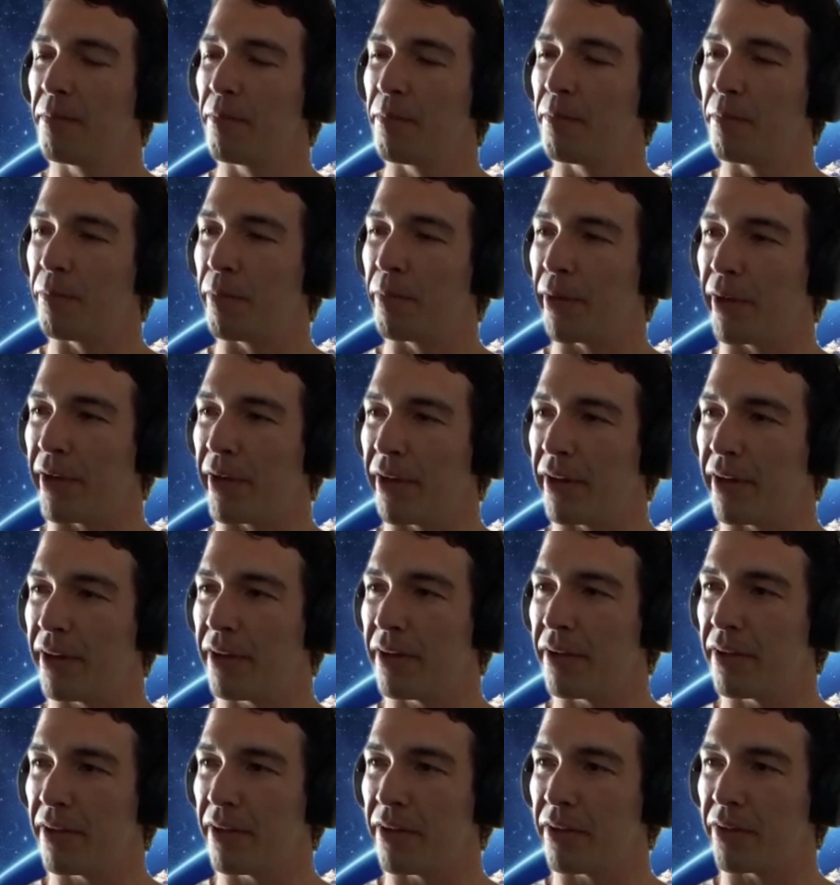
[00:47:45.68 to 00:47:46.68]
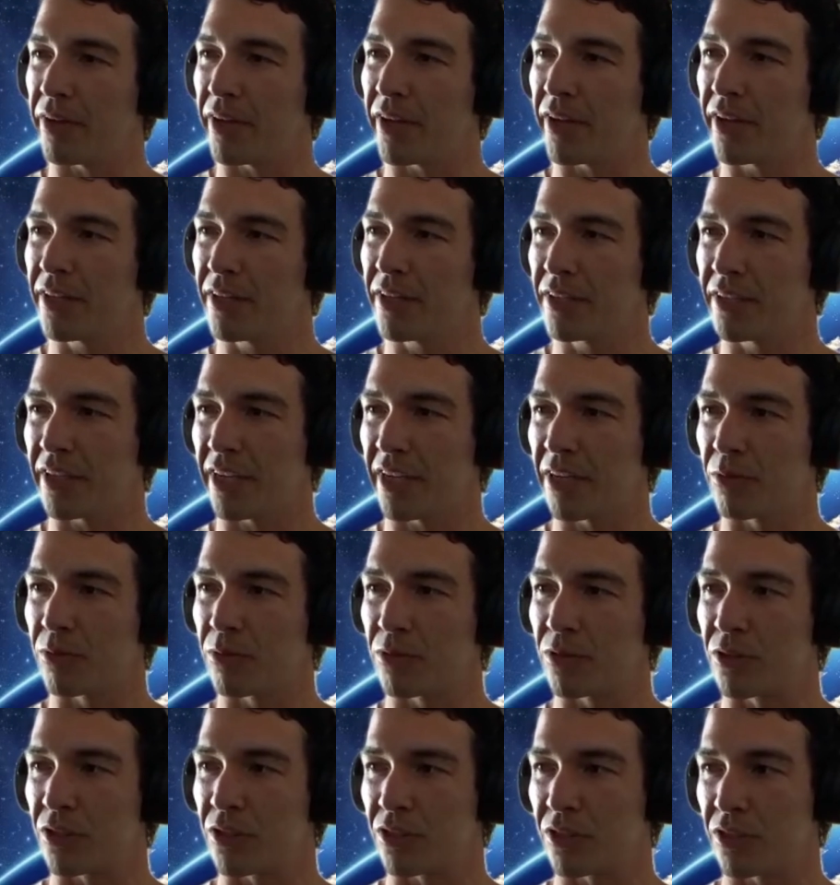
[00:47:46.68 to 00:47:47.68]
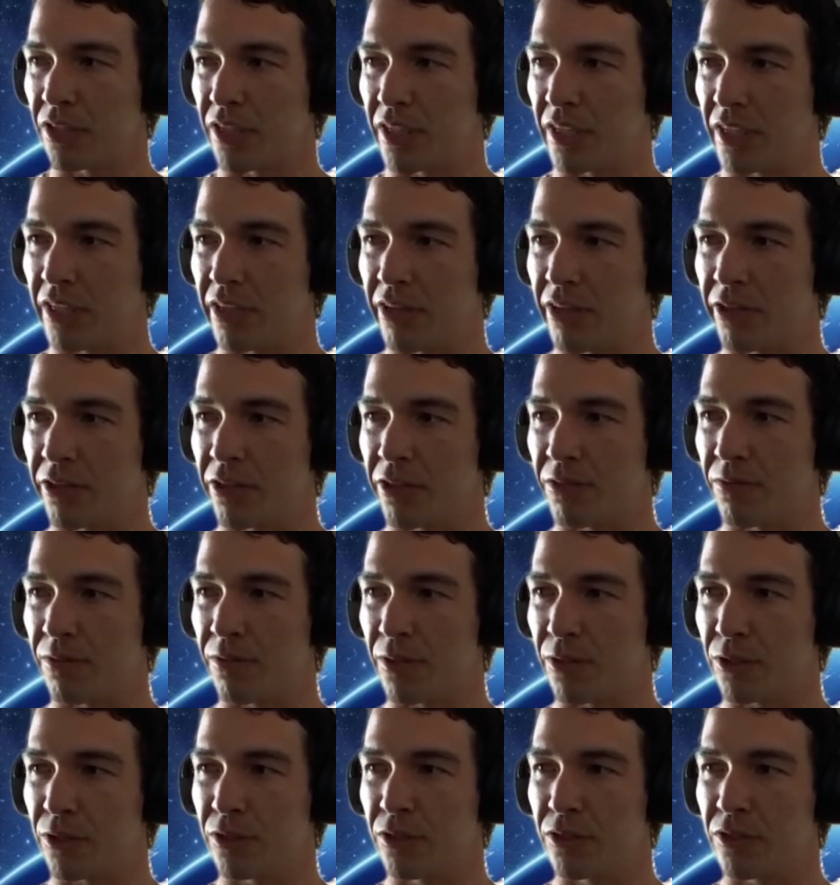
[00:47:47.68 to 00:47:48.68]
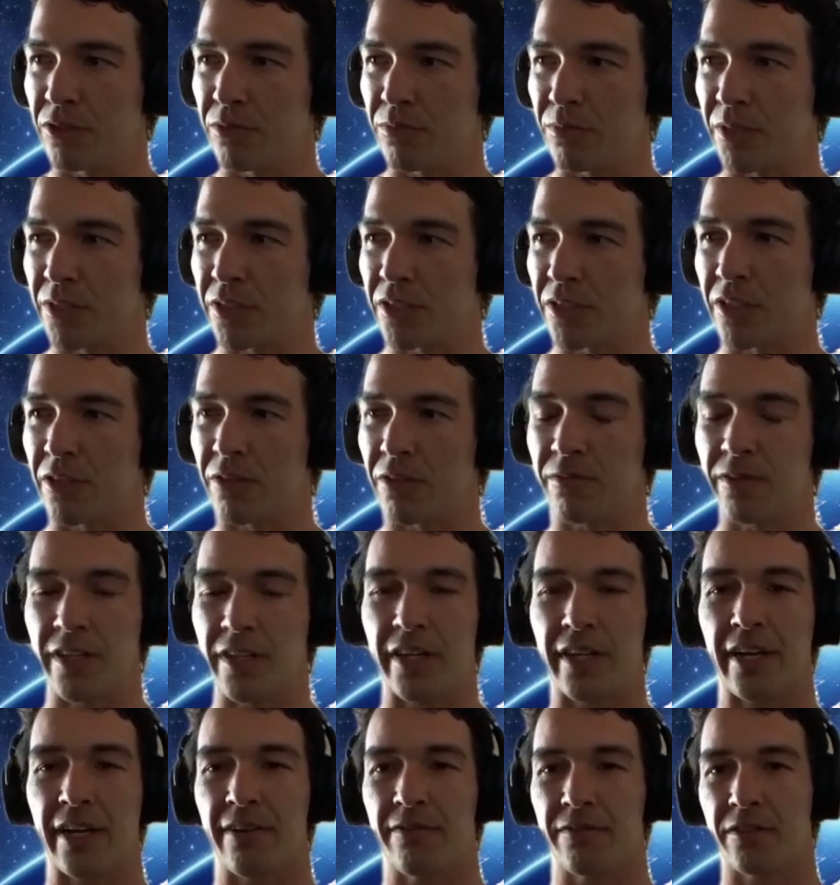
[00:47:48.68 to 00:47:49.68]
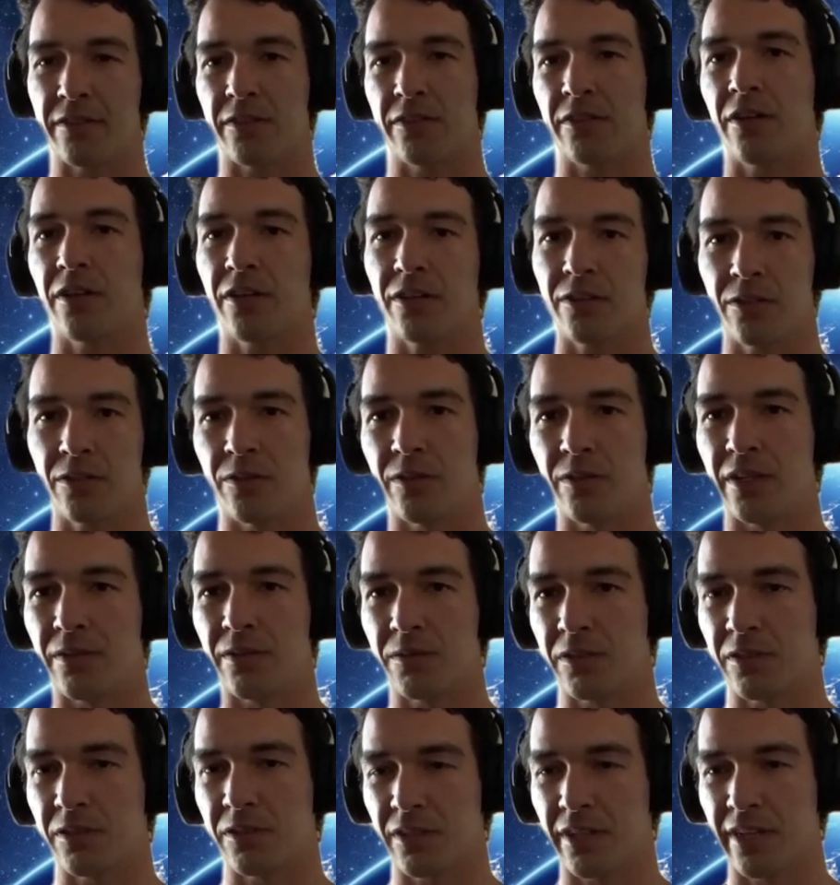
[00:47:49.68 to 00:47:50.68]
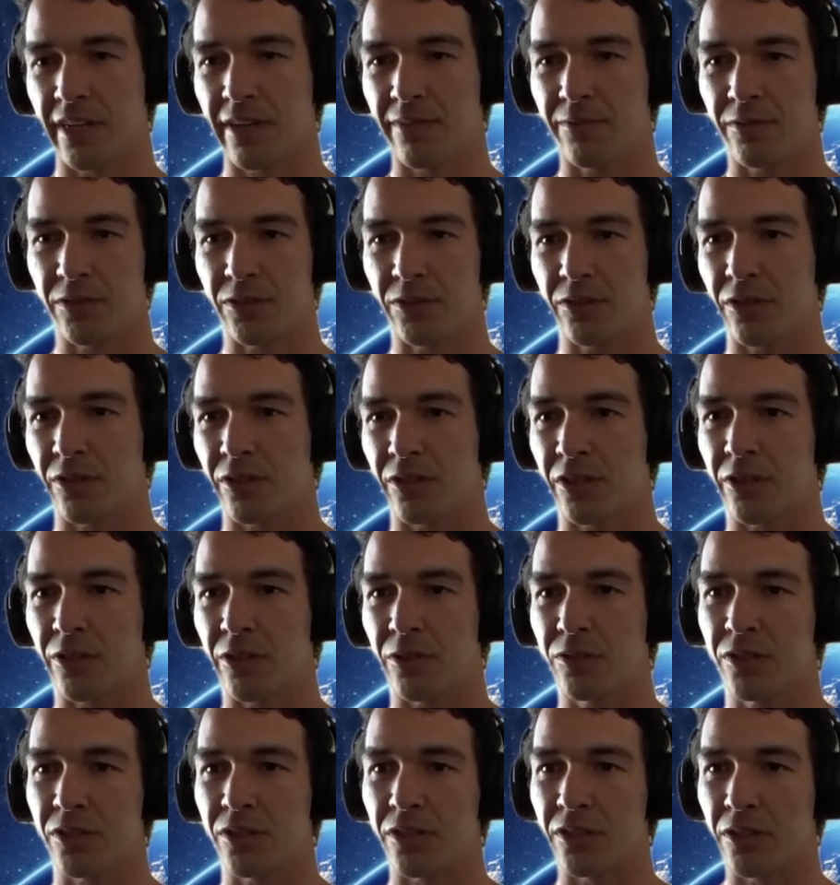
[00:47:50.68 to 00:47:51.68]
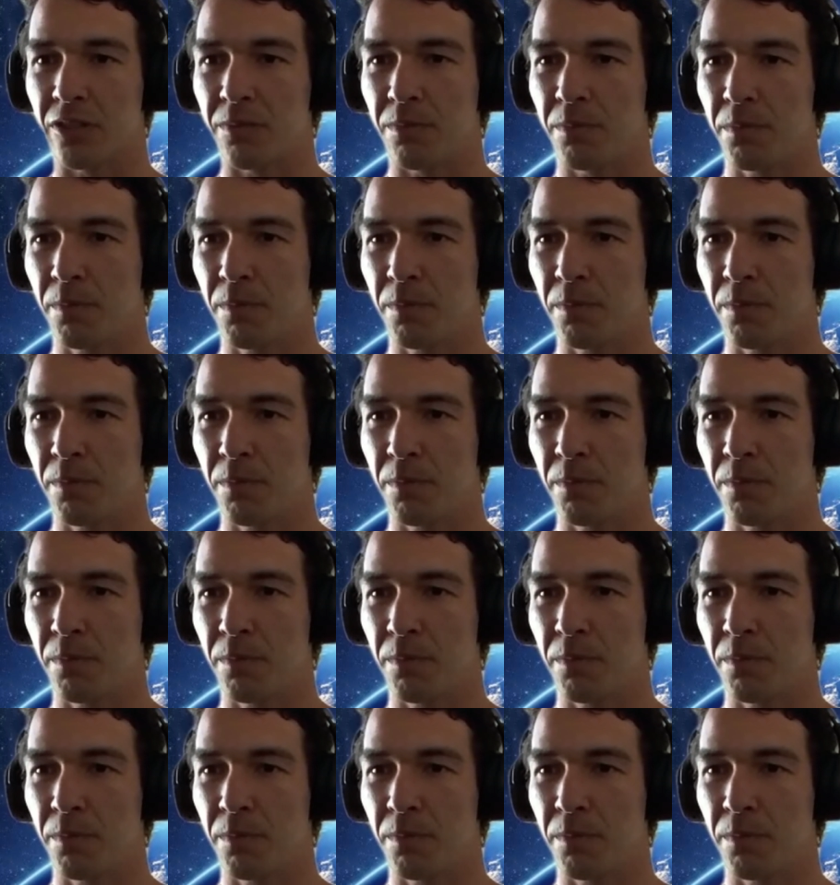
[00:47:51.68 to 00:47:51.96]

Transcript: But a lot of the times are just like younger versions of myself that I have to talk to and I just have to start coaching